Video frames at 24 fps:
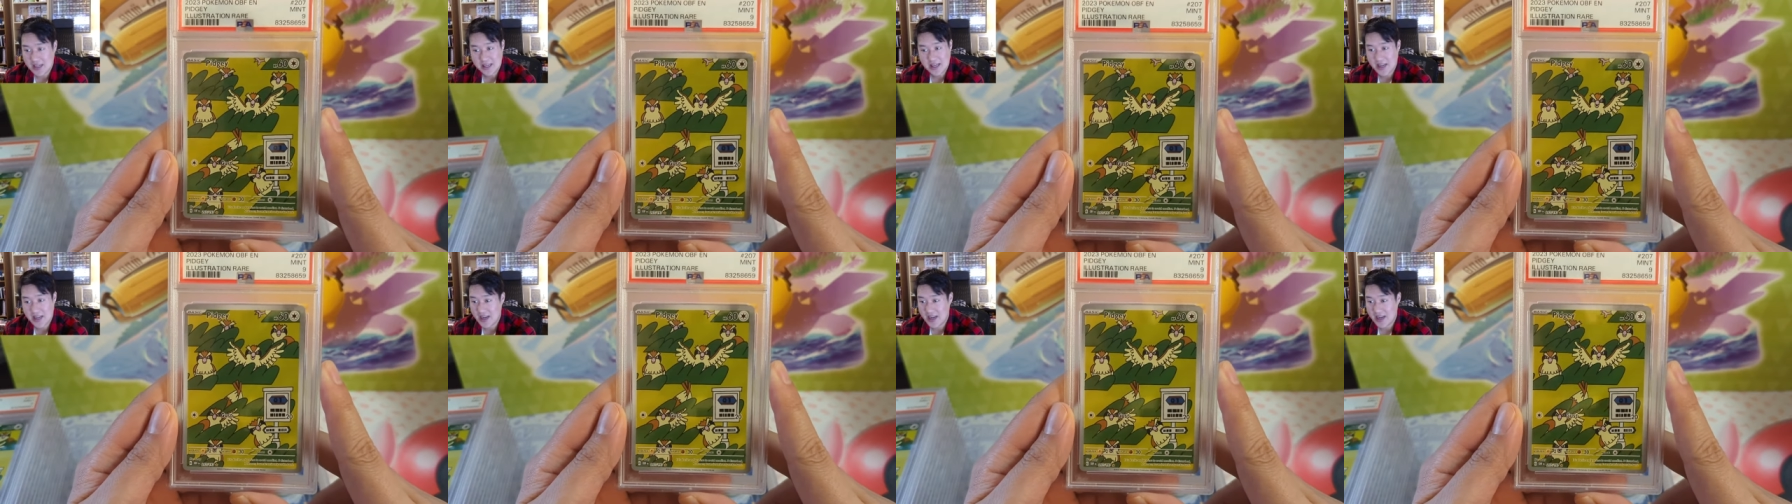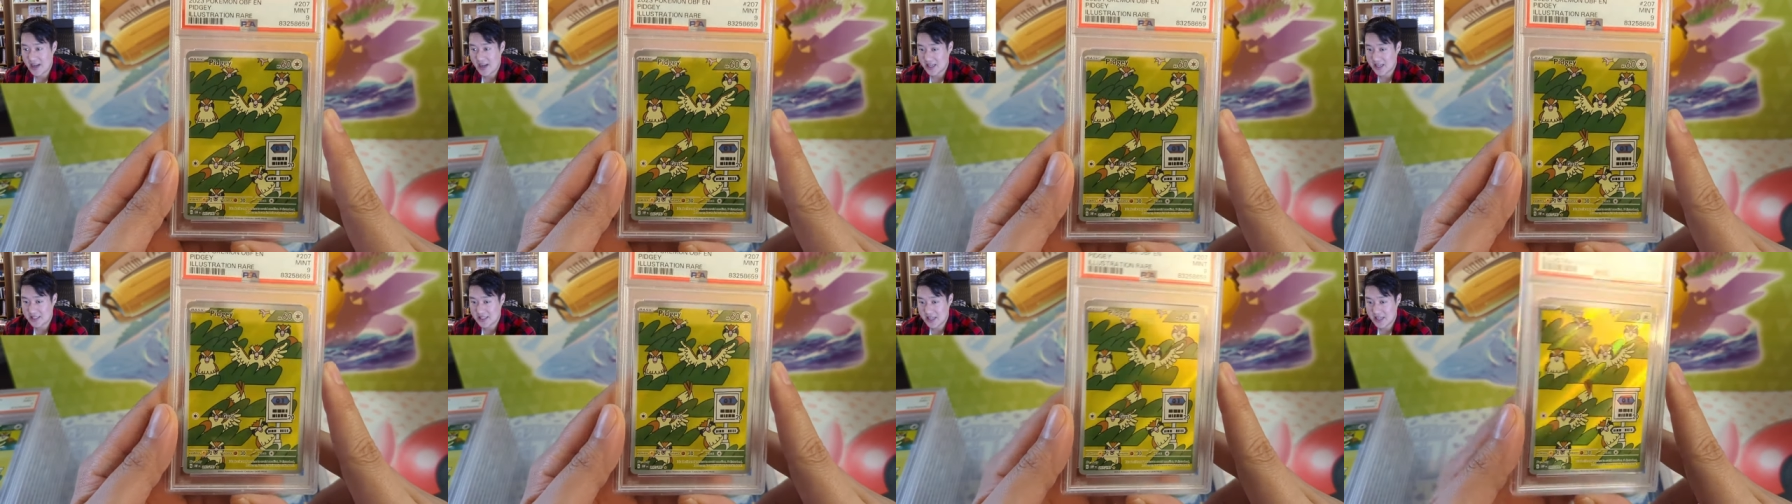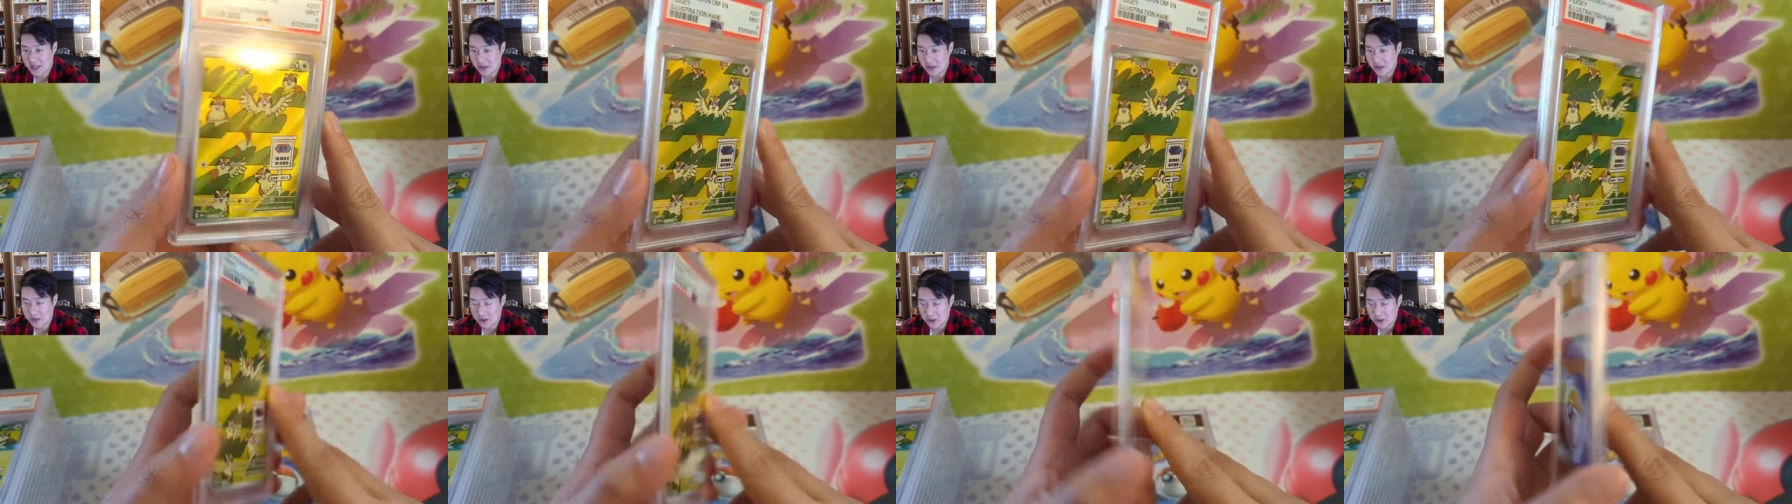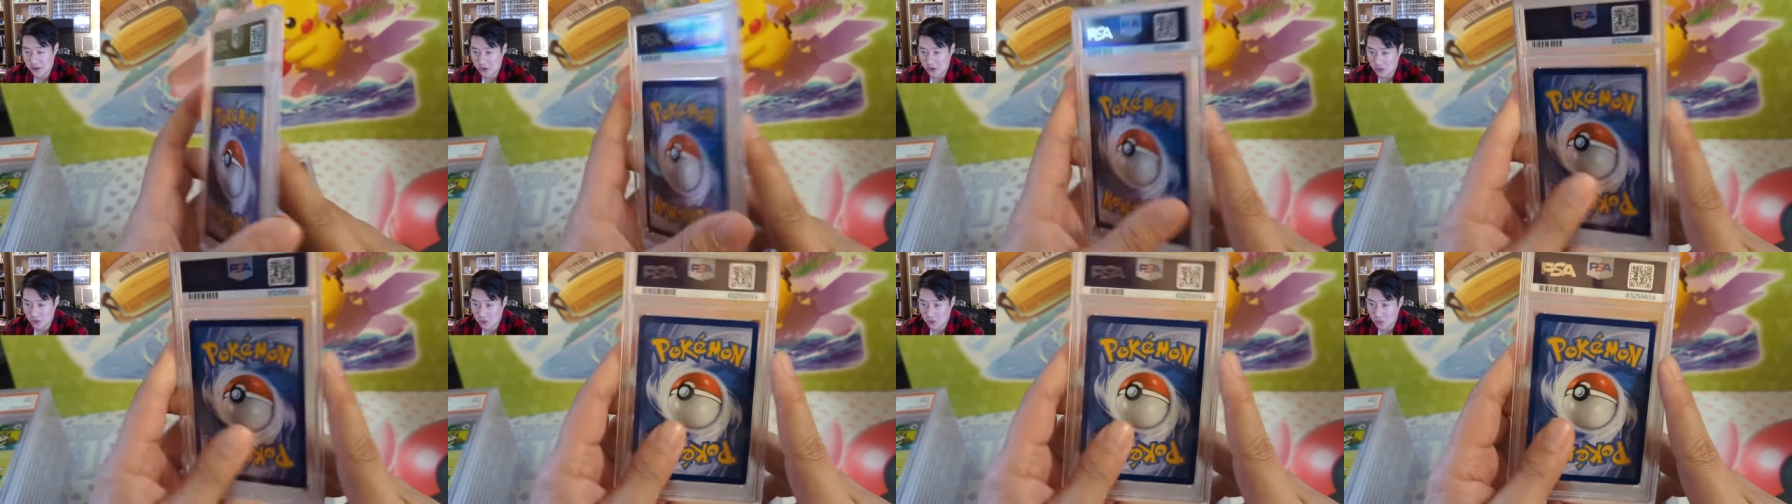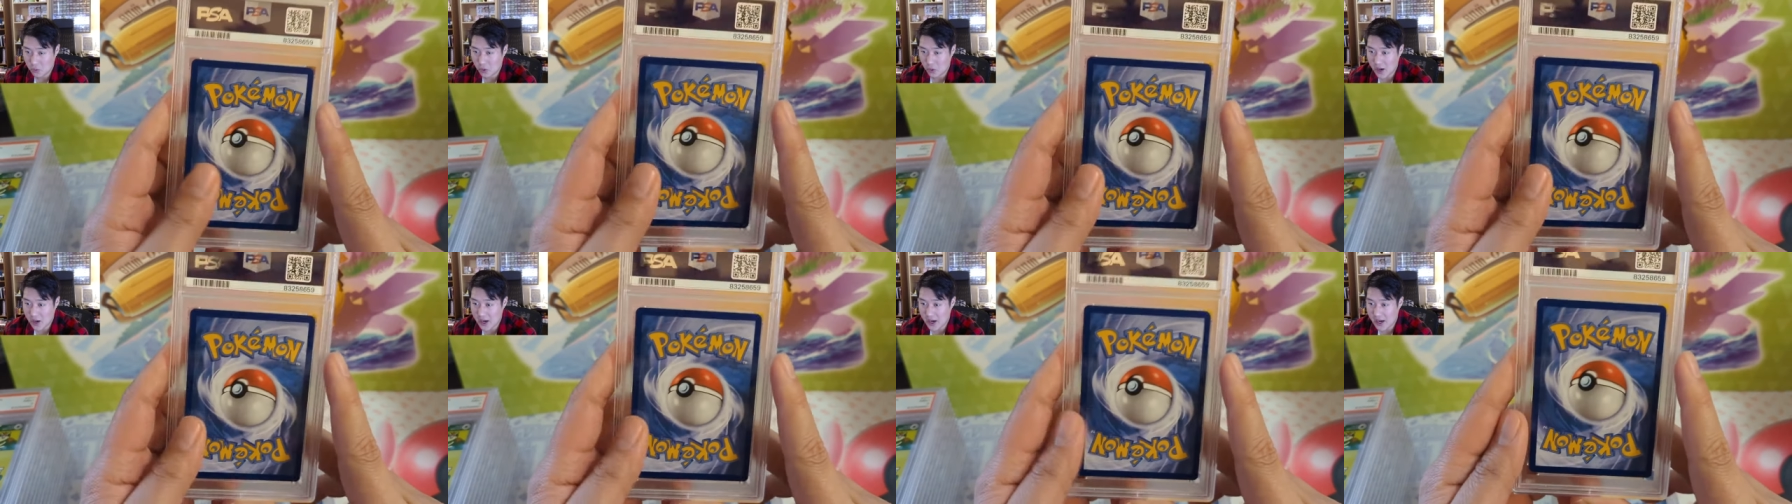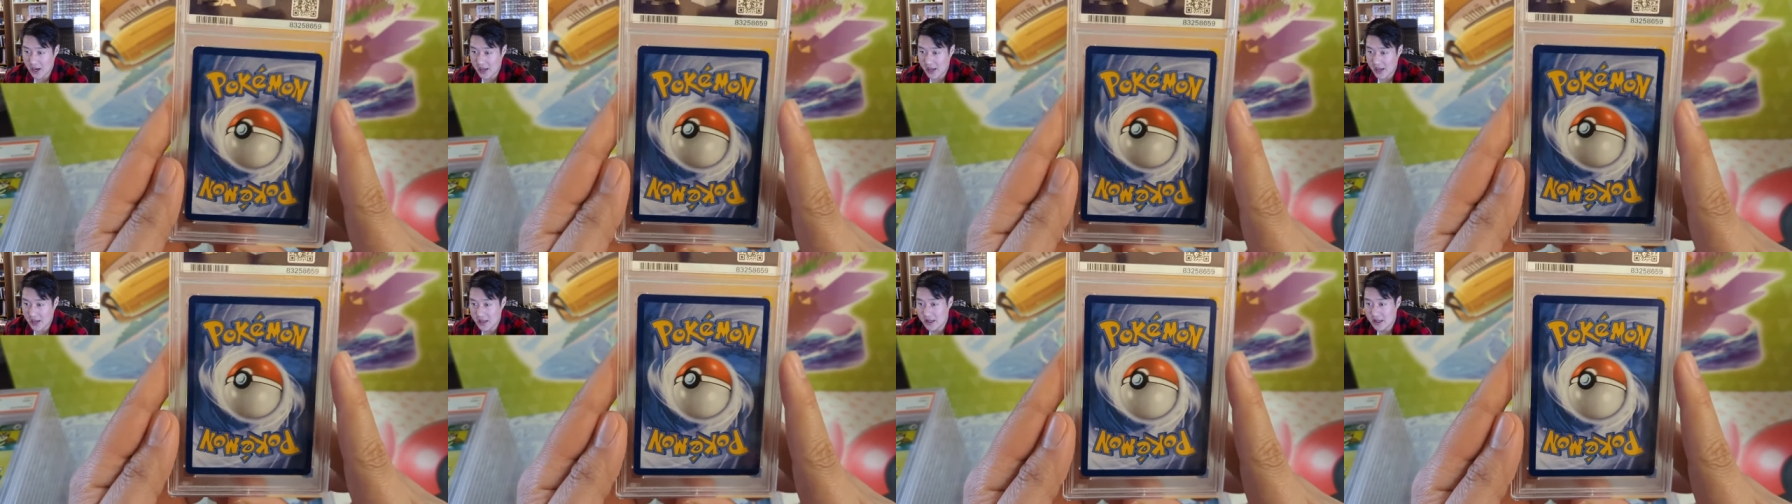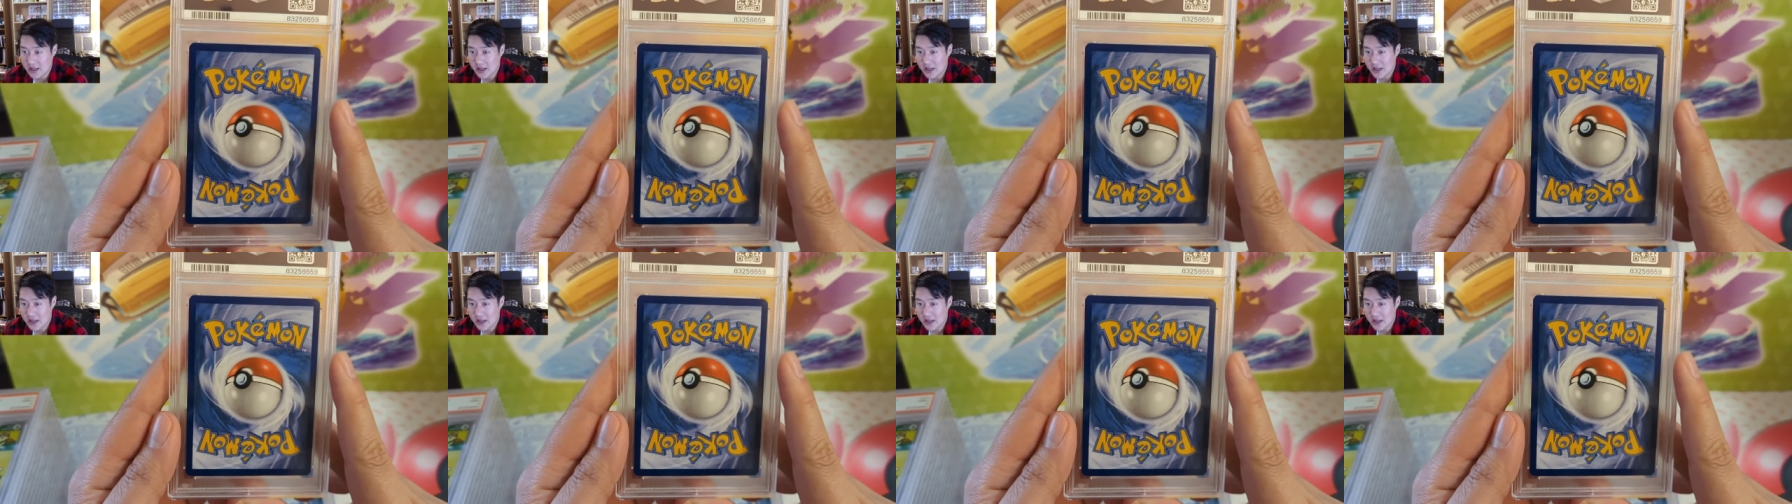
cannot tell you why.